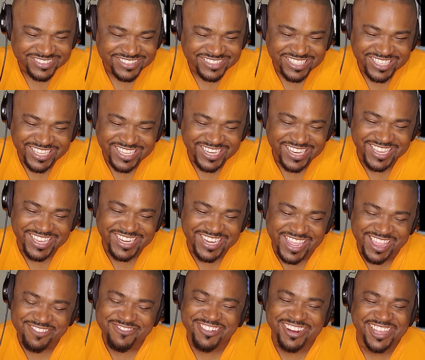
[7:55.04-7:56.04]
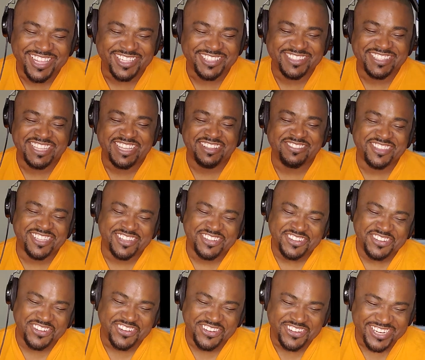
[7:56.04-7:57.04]
Yeah, they riled up. The
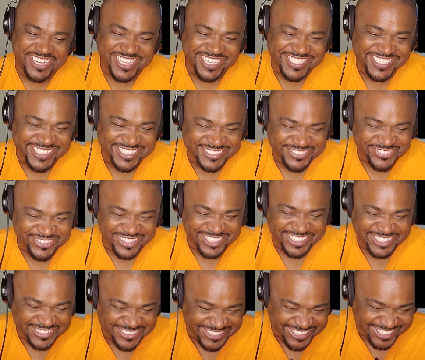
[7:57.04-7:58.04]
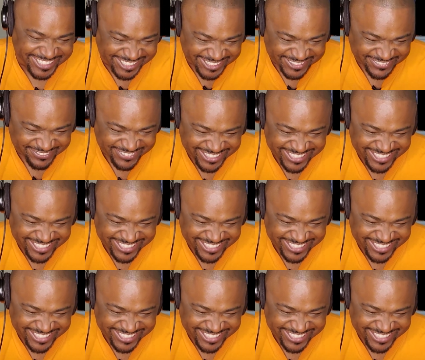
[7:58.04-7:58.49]
whole audience is riled up.